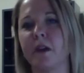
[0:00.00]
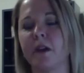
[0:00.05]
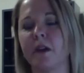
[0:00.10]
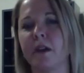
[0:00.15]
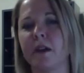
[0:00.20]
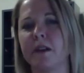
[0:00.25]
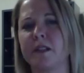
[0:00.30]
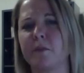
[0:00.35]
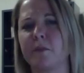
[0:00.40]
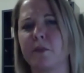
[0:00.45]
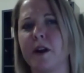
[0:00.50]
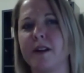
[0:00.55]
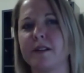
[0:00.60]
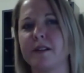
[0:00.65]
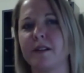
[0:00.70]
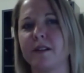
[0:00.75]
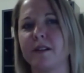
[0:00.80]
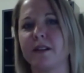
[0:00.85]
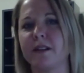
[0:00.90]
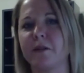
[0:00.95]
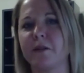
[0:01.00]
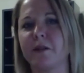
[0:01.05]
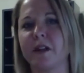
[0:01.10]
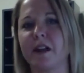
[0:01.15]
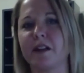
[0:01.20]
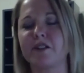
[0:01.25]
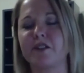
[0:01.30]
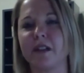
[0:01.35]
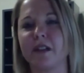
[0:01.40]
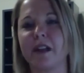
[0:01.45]
surprisingly, we
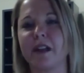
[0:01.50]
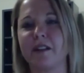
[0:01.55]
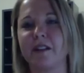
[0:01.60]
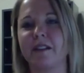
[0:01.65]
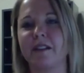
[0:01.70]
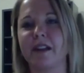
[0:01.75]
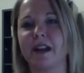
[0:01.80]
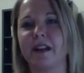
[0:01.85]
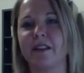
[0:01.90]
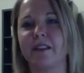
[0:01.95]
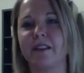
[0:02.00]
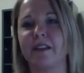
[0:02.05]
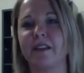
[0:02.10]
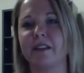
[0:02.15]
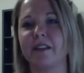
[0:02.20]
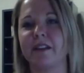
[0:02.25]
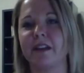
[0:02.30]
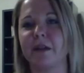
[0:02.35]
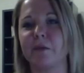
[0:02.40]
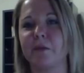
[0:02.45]
actually had a lot that